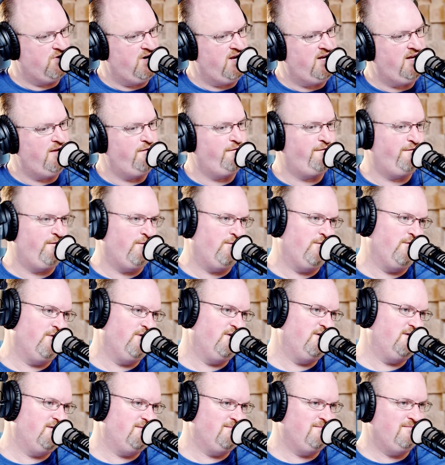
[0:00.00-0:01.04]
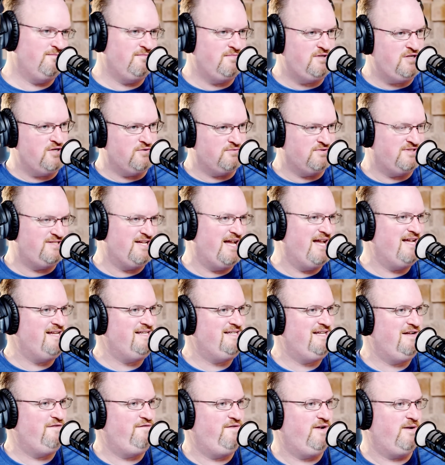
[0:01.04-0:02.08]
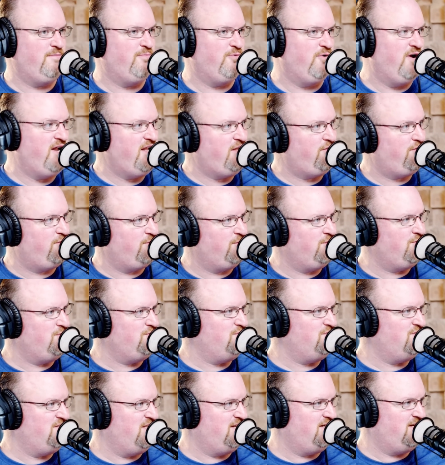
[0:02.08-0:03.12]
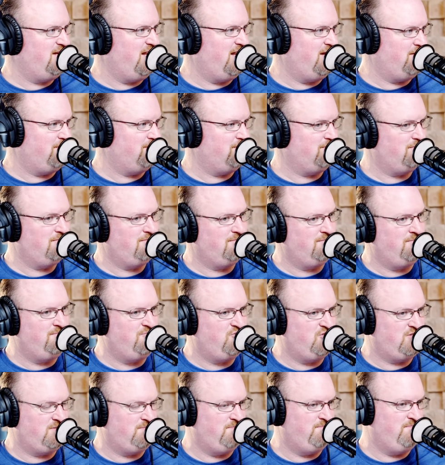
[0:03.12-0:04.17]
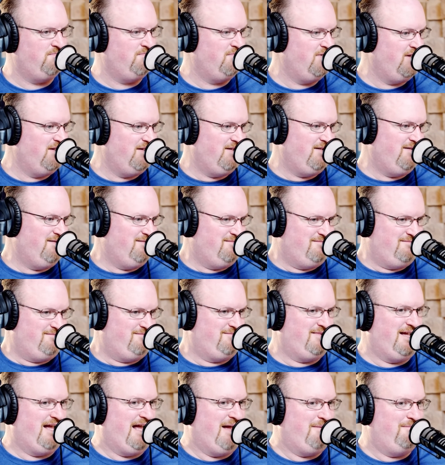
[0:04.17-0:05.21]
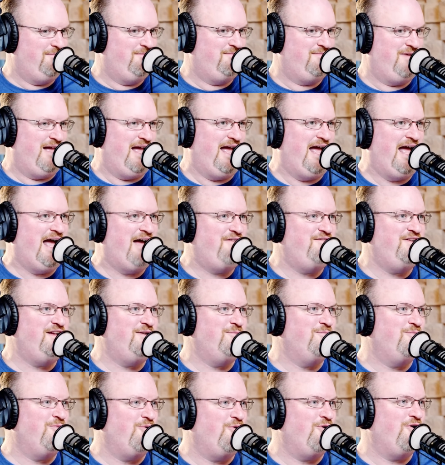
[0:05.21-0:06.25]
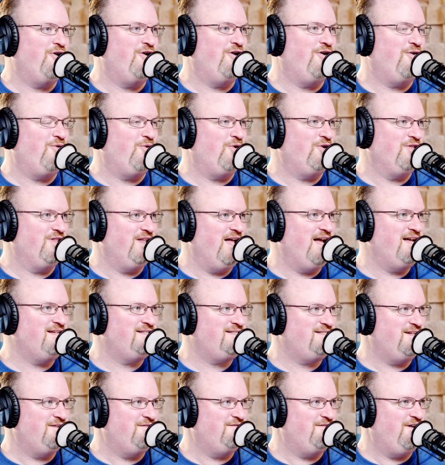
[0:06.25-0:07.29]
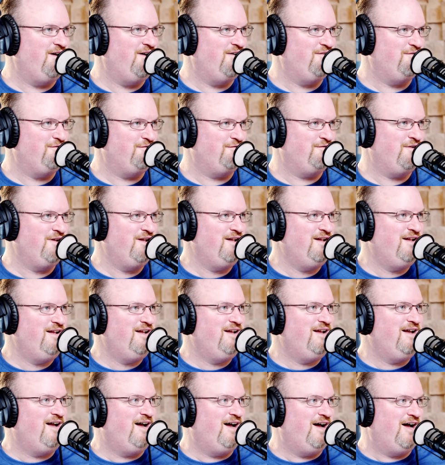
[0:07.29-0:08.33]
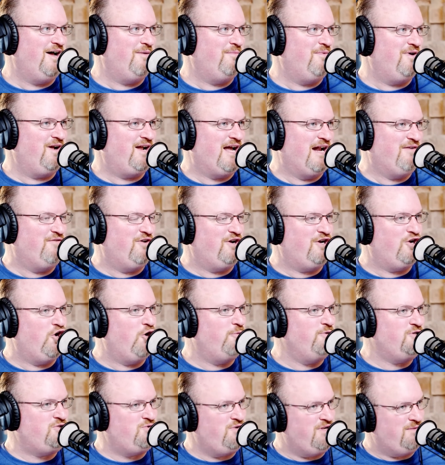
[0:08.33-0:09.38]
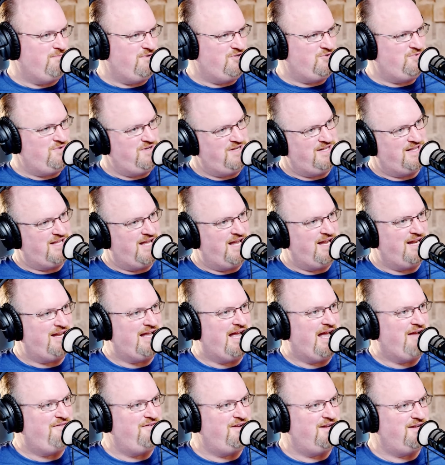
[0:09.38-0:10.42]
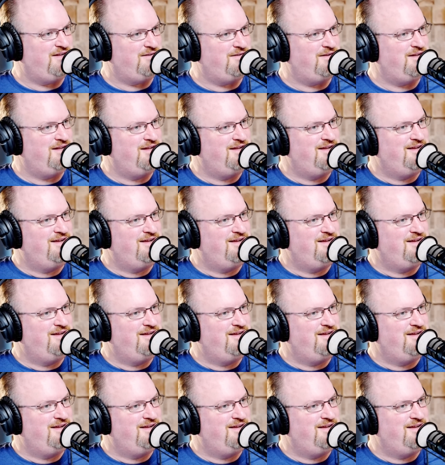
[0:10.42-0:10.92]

were in it for, scientific breakthroughs and just having more or less of kind of a go-between like having